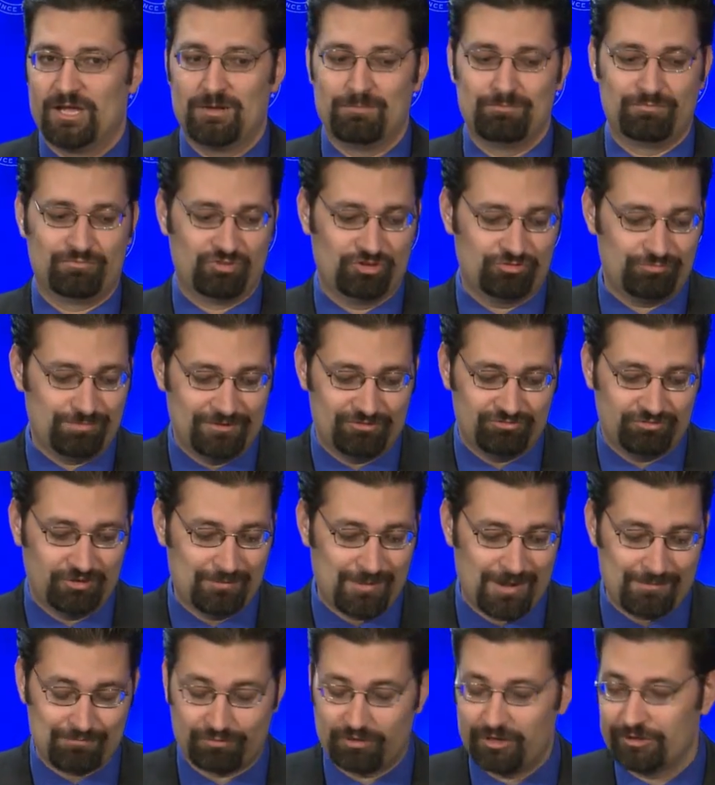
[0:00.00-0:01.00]
just between
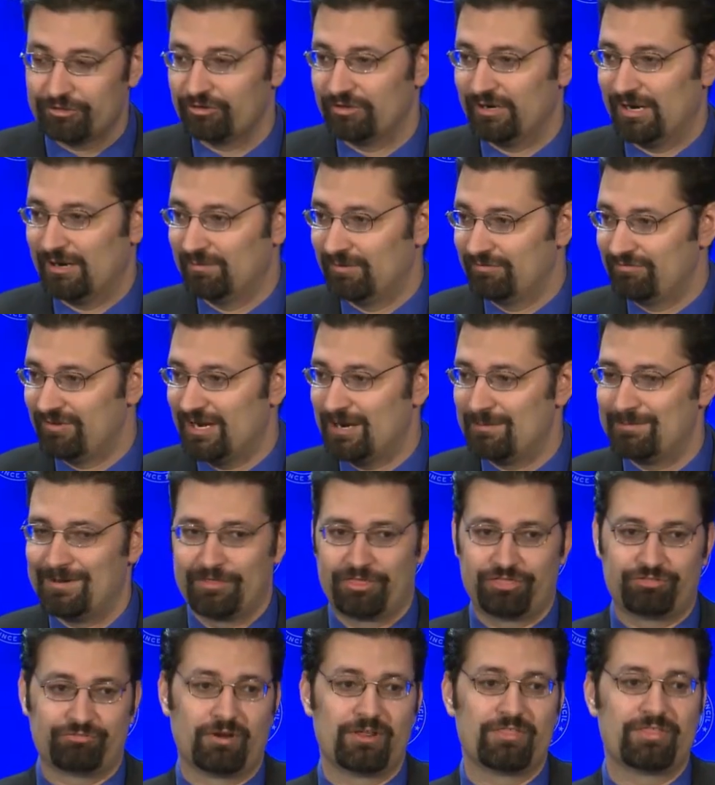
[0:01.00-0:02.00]
my brother and I, we've had
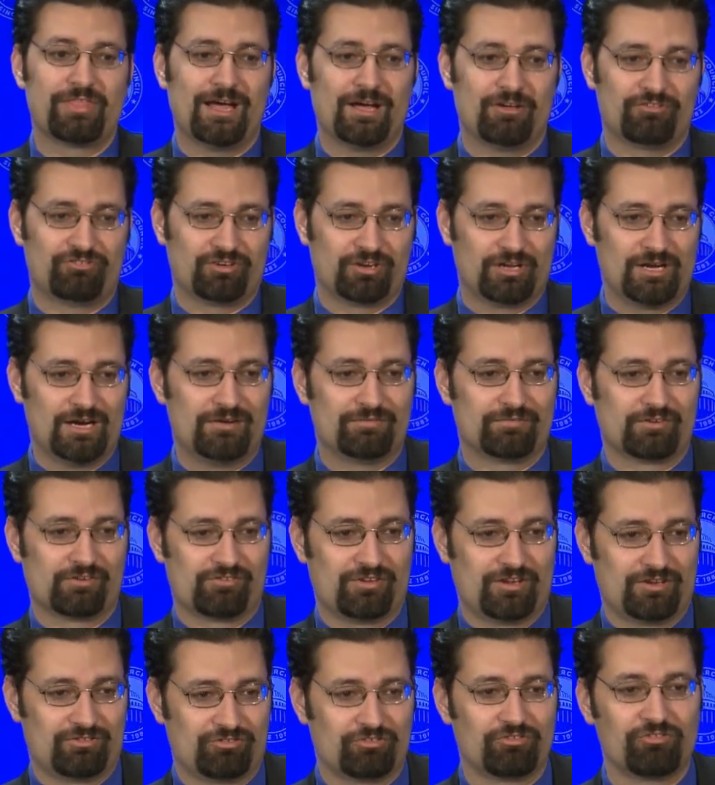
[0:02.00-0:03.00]
about 3,000
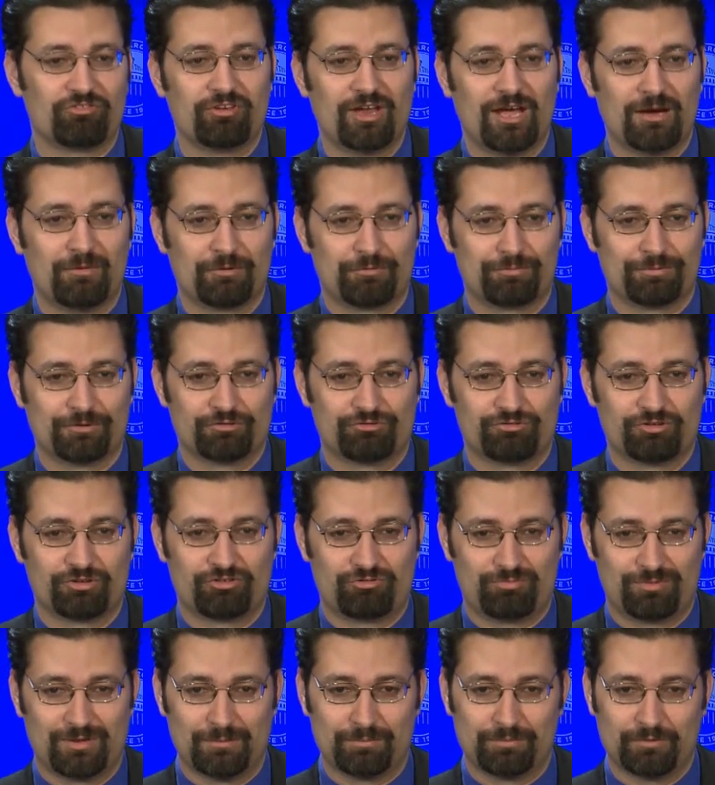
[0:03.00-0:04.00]
conversations now with pro-choice
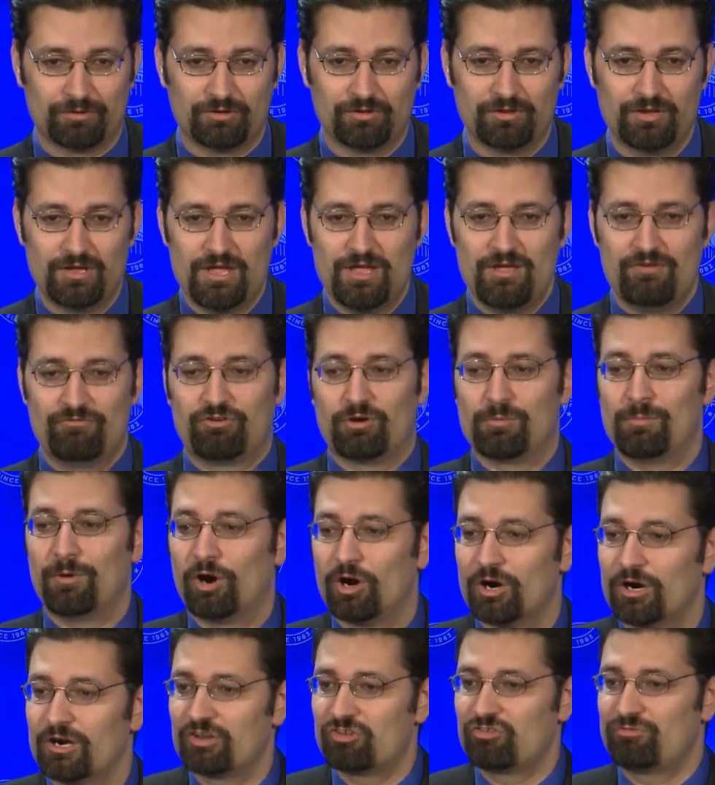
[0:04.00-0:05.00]
people. From
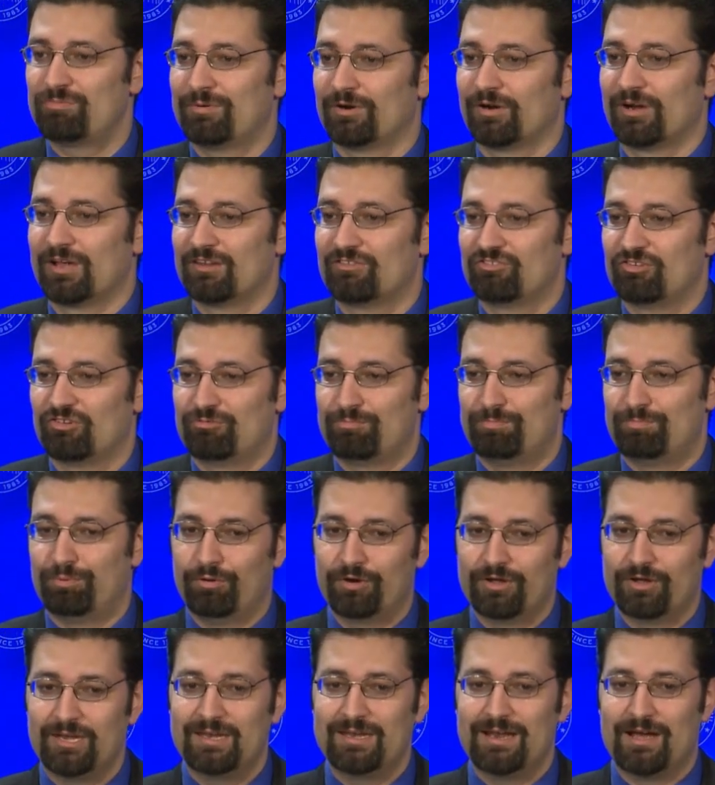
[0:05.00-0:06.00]
our experiences,
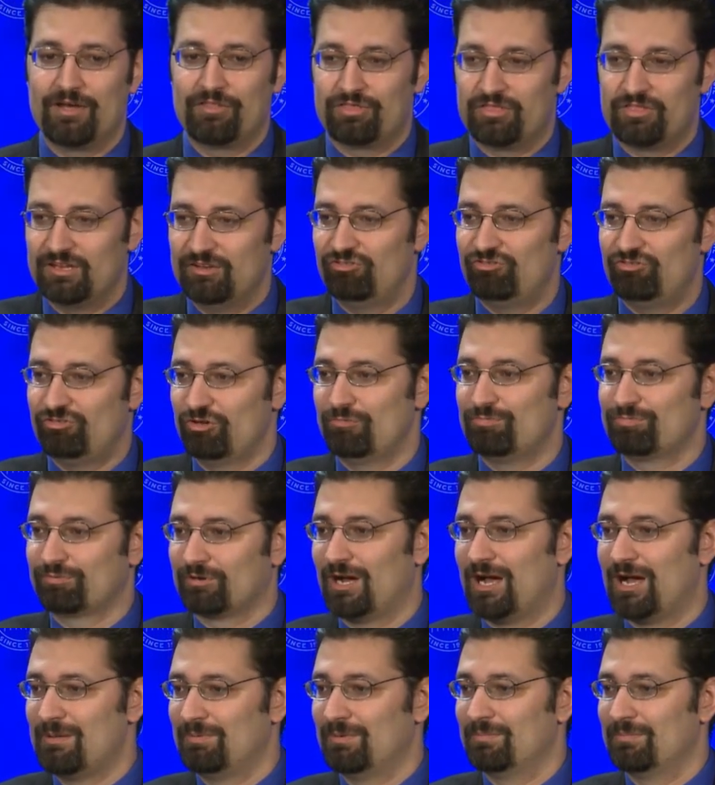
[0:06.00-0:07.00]
pointing out these two
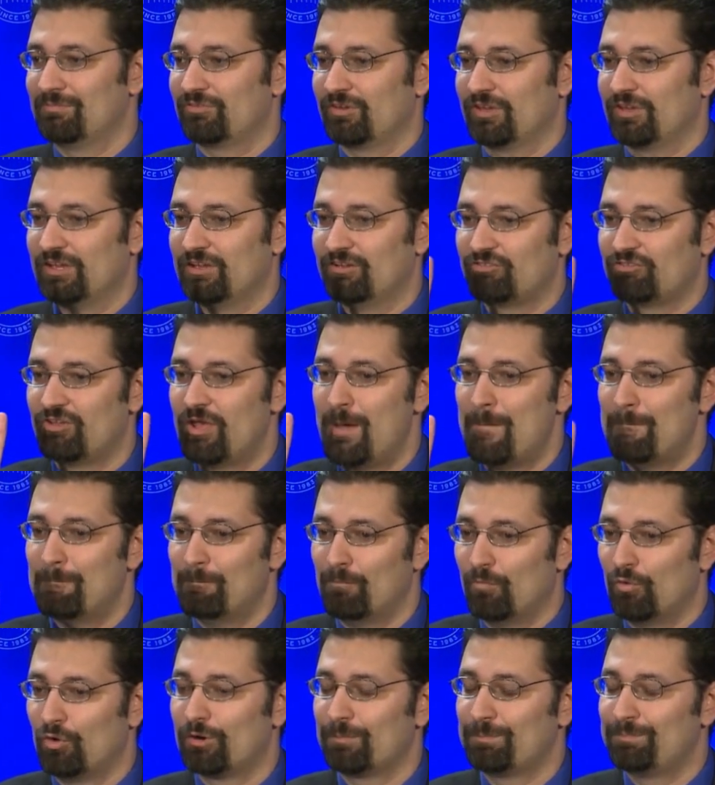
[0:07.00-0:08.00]
problems is
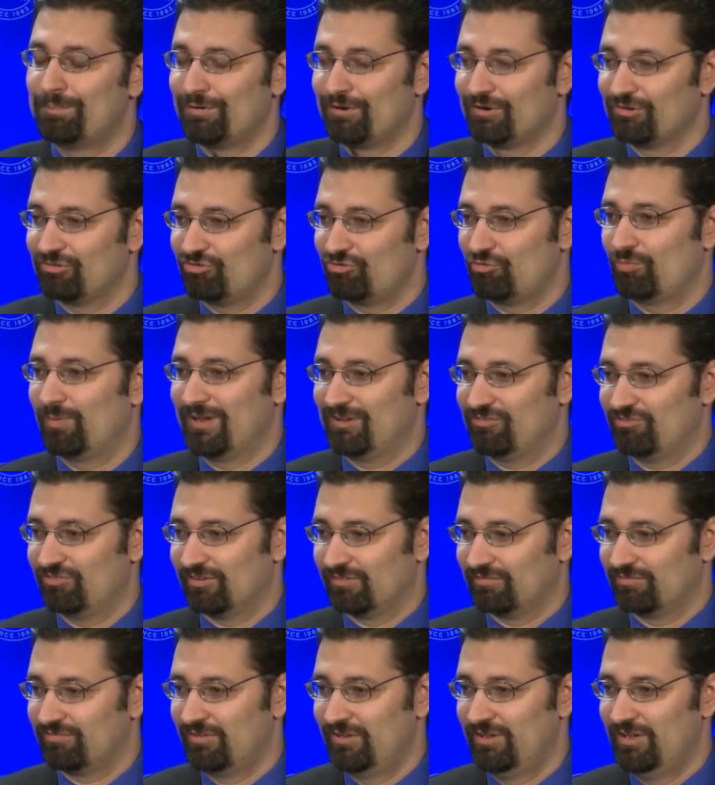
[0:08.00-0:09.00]
more
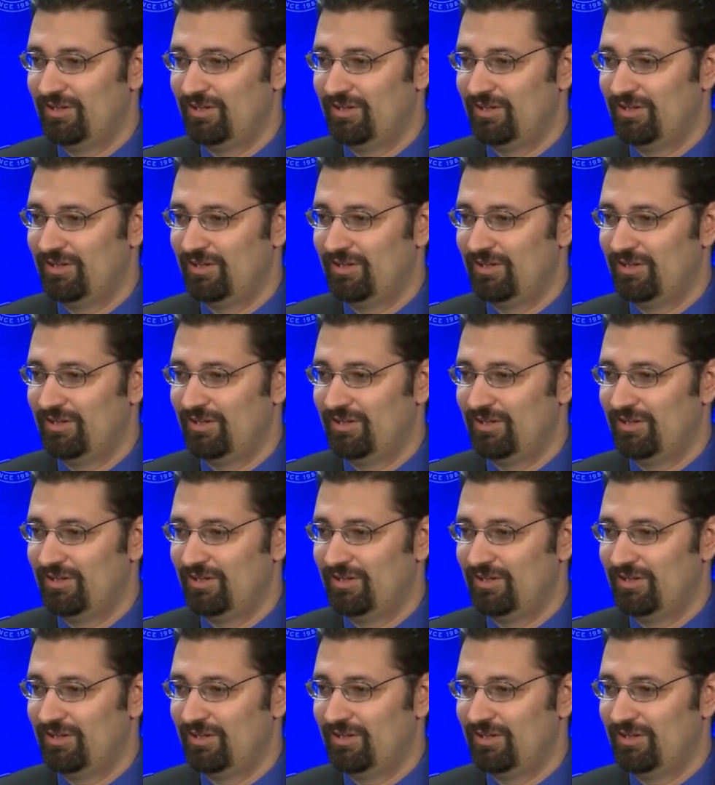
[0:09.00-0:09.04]
persuasive.